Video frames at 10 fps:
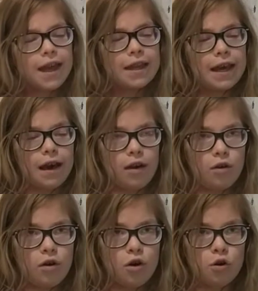and
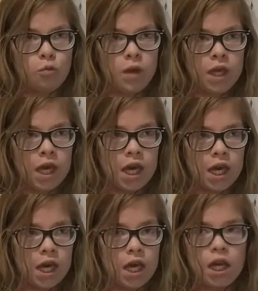now we
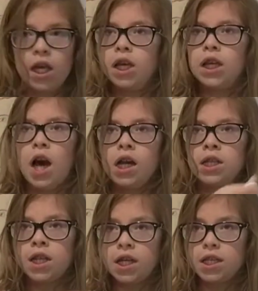
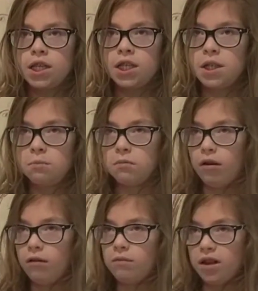contest it. Mom,